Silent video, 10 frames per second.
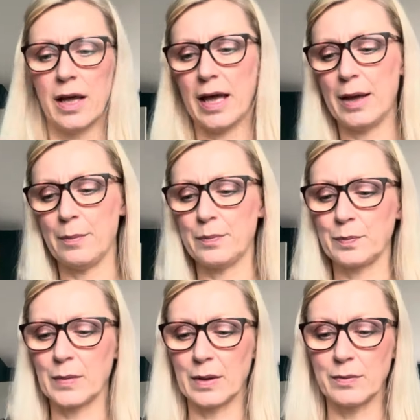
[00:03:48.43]

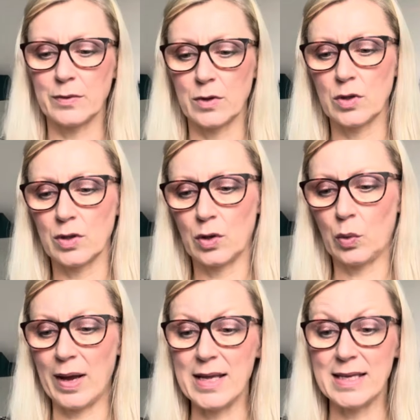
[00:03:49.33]

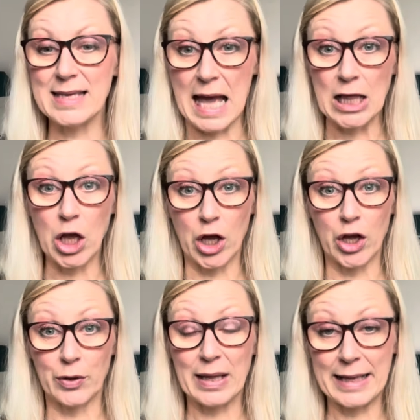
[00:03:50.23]
quite
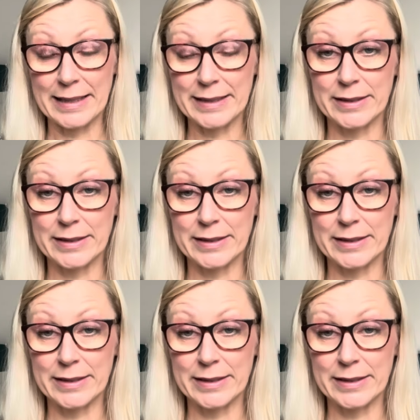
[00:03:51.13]
yellow, like,